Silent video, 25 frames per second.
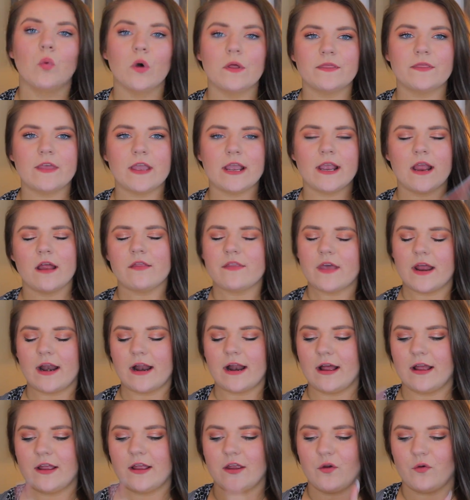one thing that
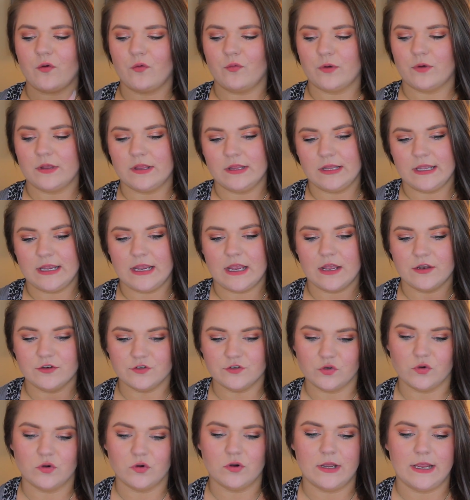I really
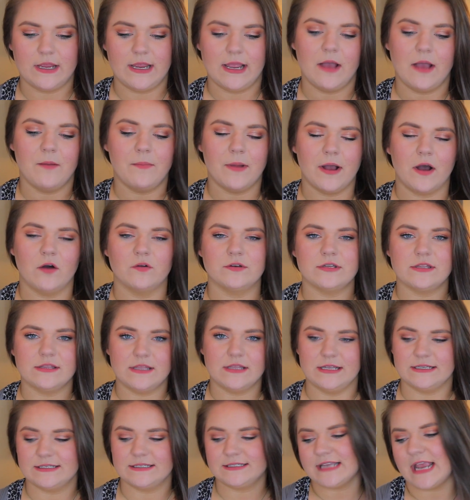enjoy about
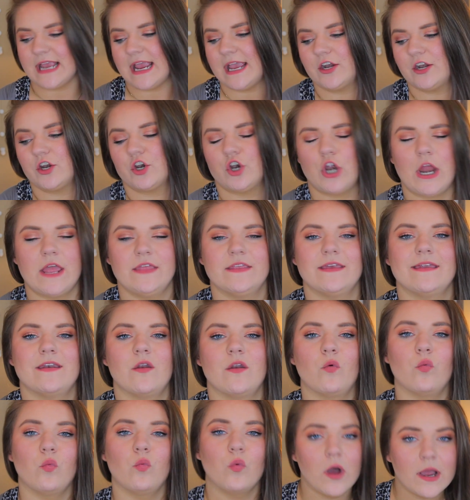this tanner, and
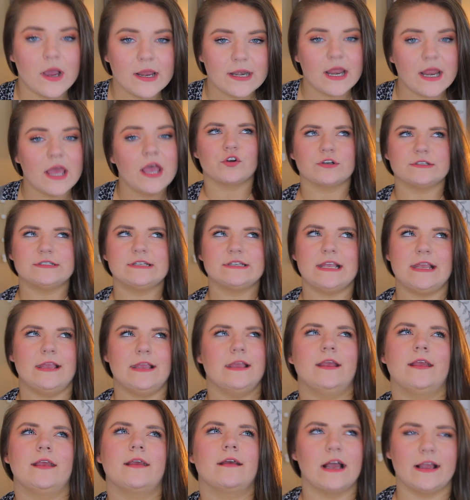then one
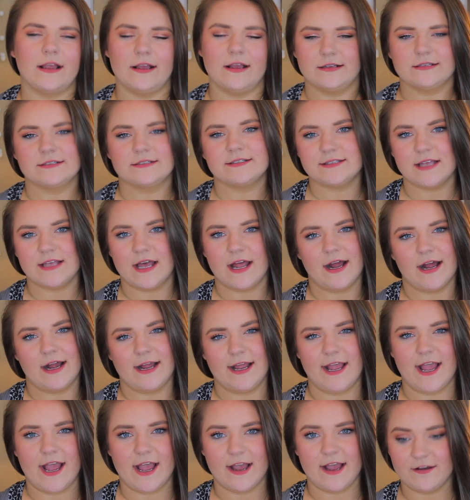critique, I guess, that I
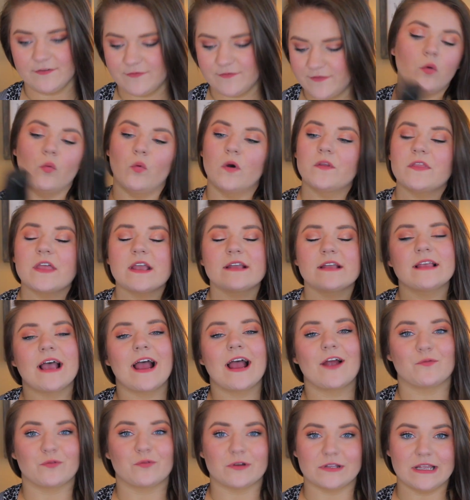have. One thing that
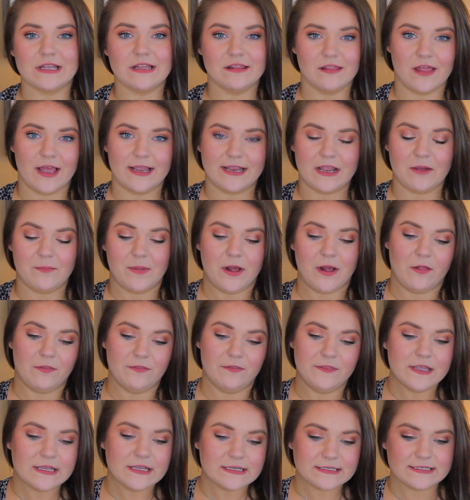I really like
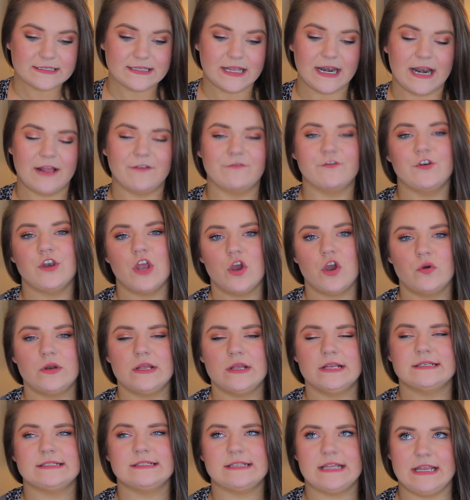about this that I've
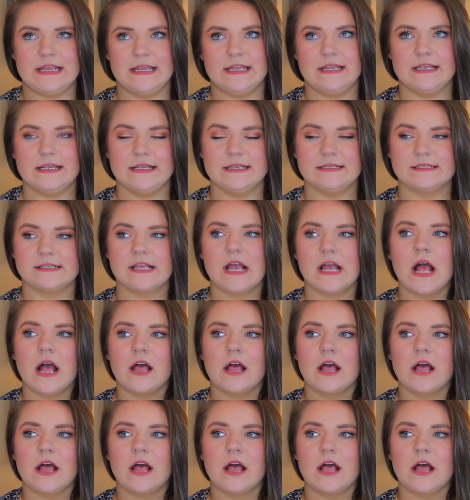noticed is